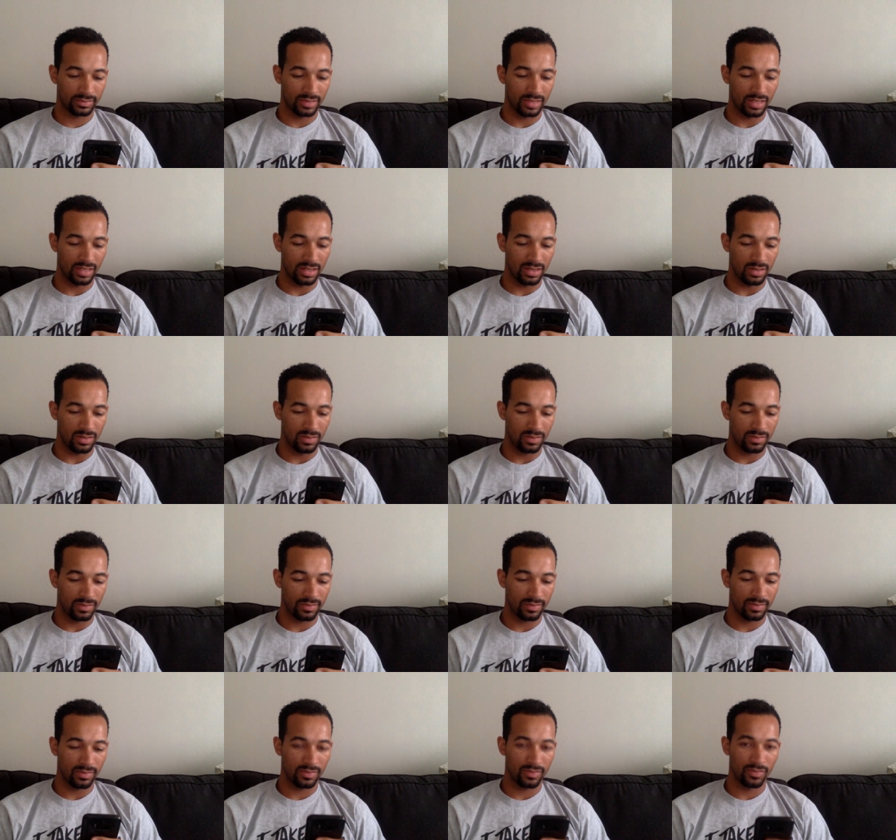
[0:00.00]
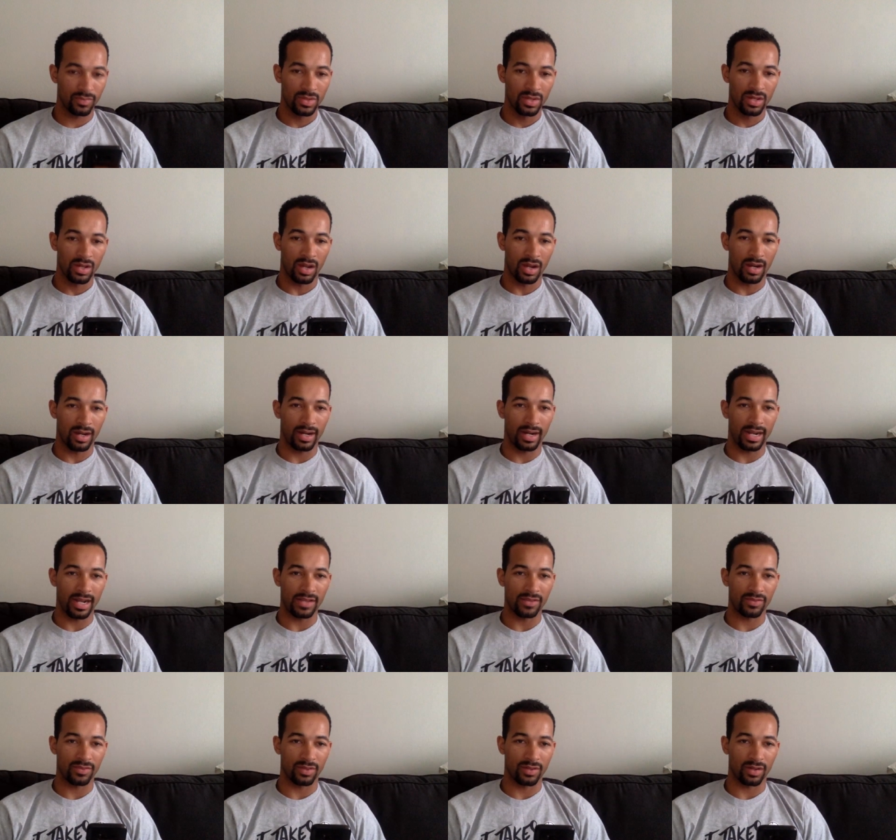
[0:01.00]
Nope. All right,
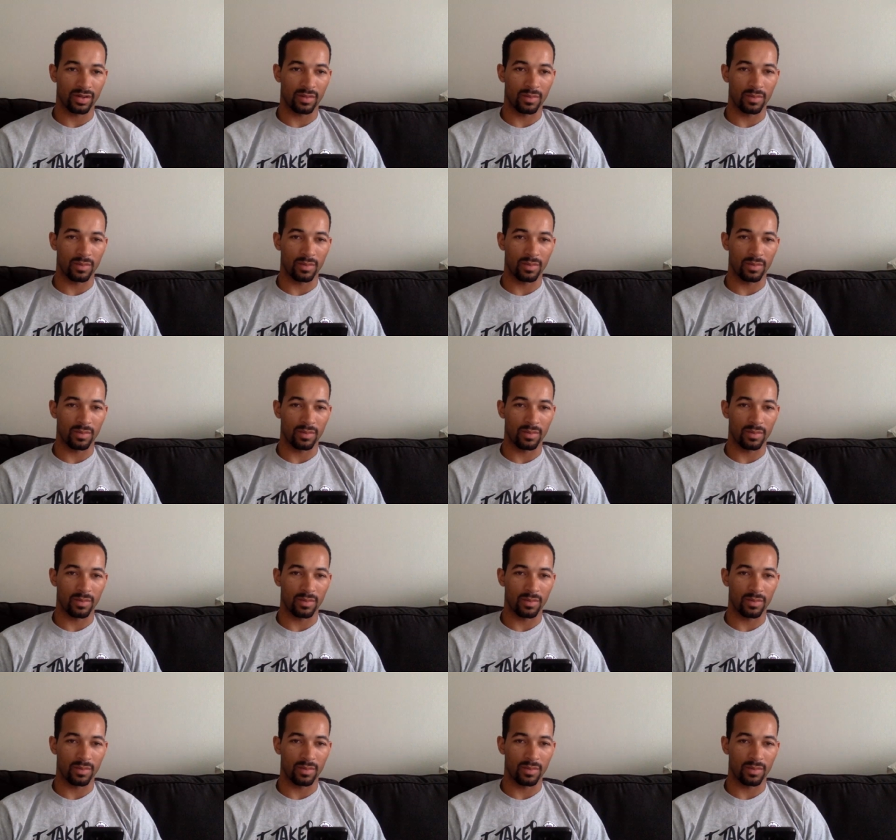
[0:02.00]
guys, we're on a